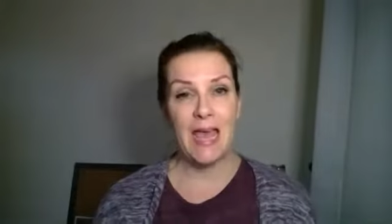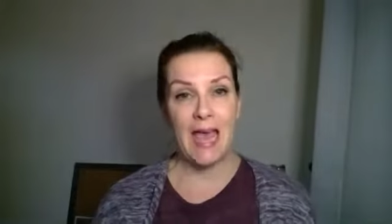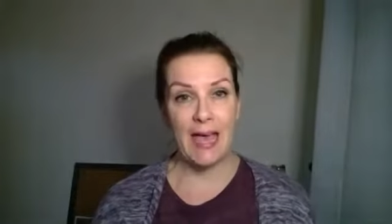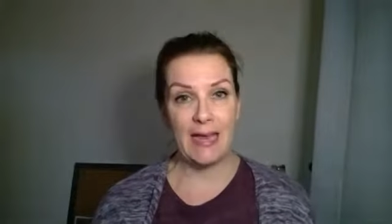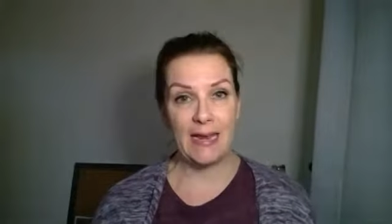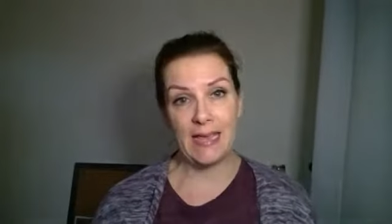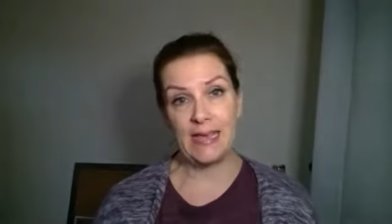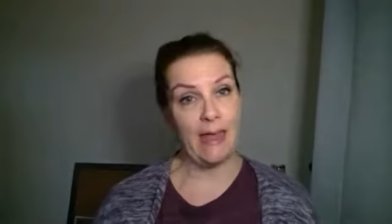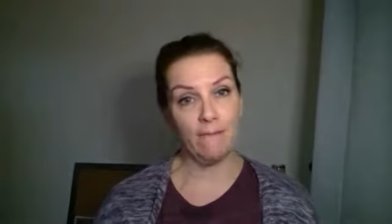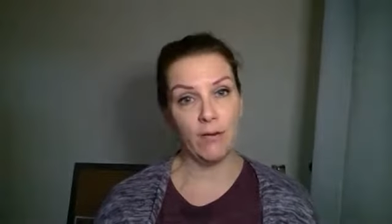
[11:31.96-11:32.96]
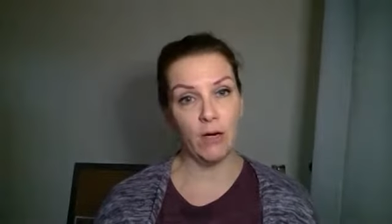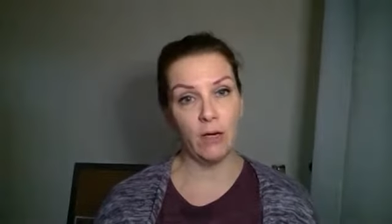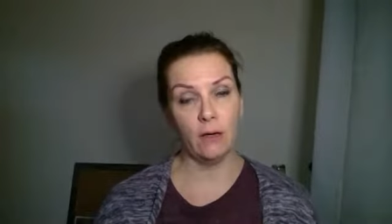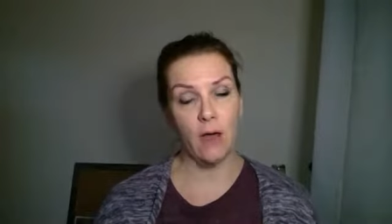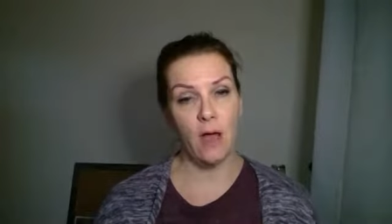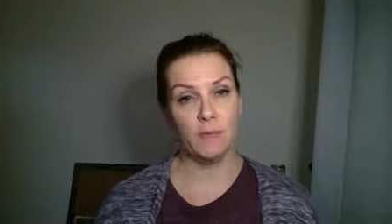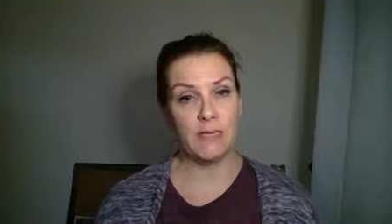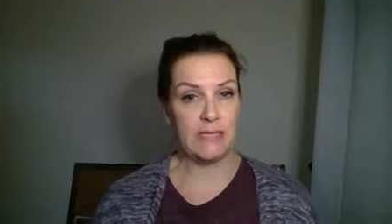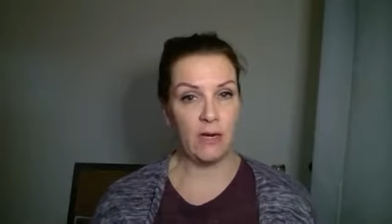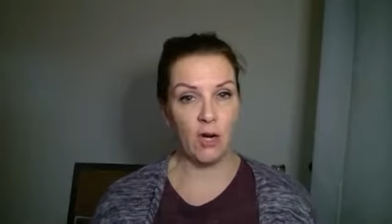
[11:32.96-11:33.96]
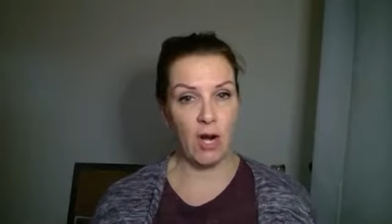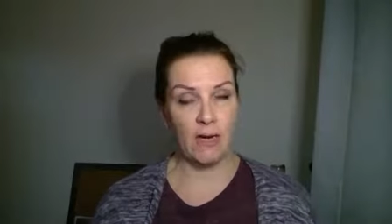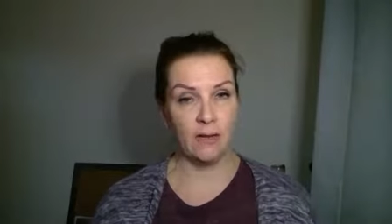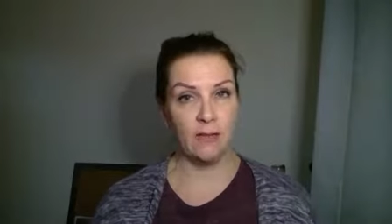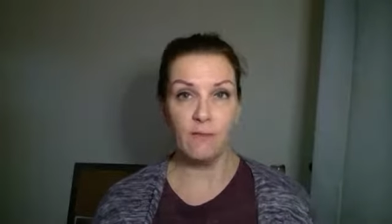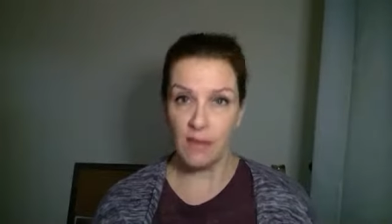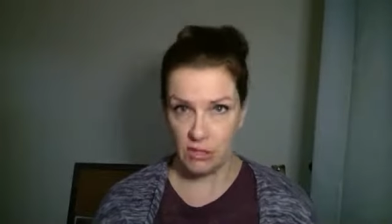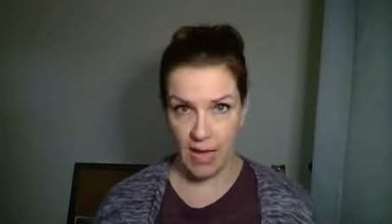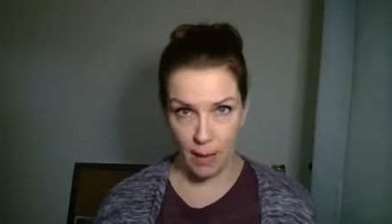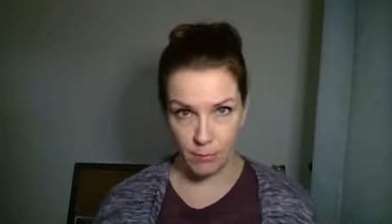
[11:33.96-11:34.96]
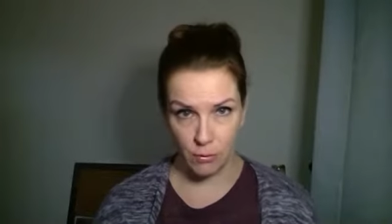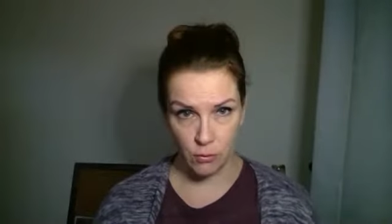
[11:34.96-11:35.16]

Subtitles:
and it never disintegrated the veggie capsule.